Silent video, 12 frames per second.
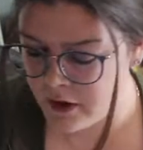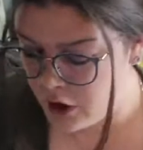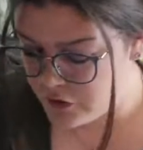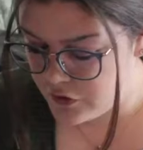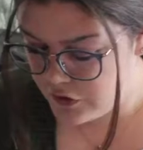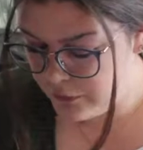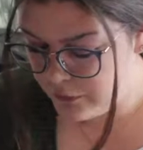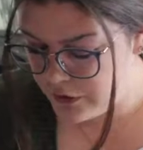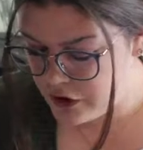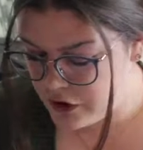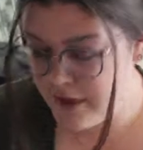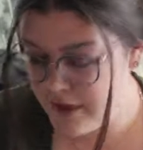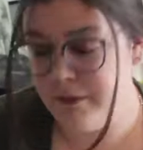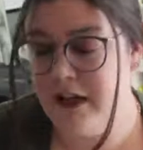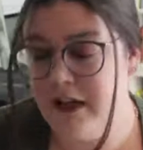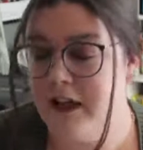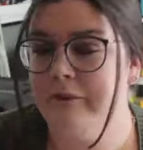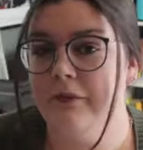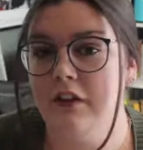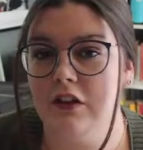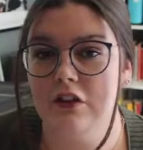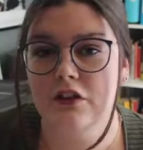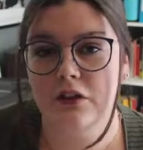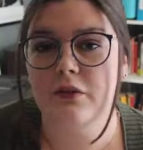So shaping,
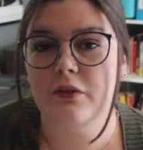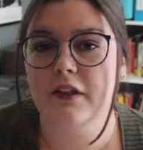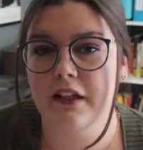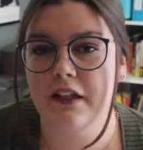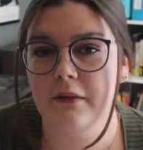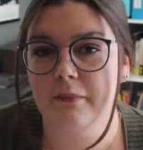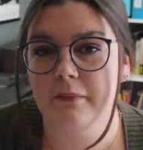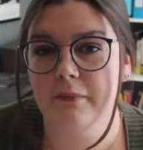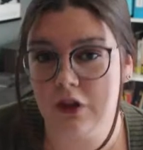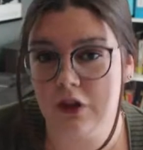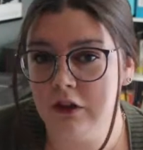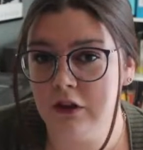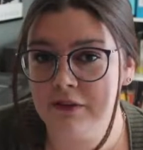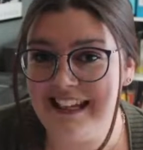the two key terms